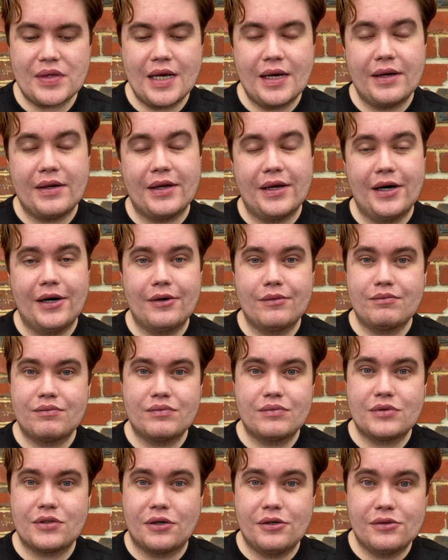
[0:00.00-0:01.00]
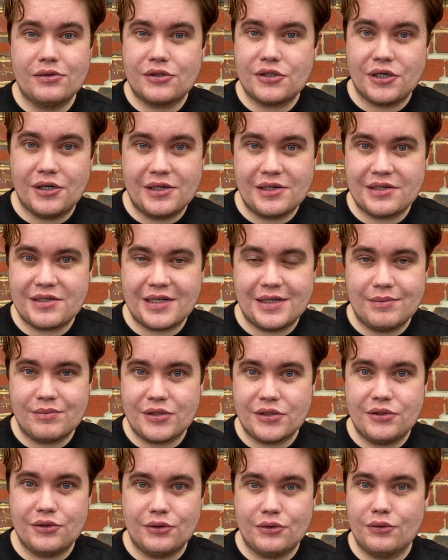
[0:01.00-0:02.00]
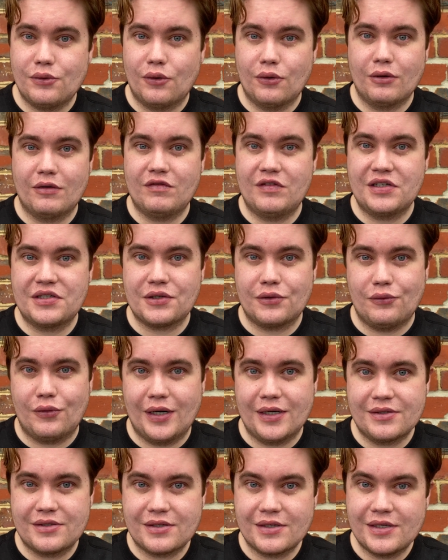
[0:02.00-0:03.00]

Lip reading: Now, don't try and attempt to do all of this at once.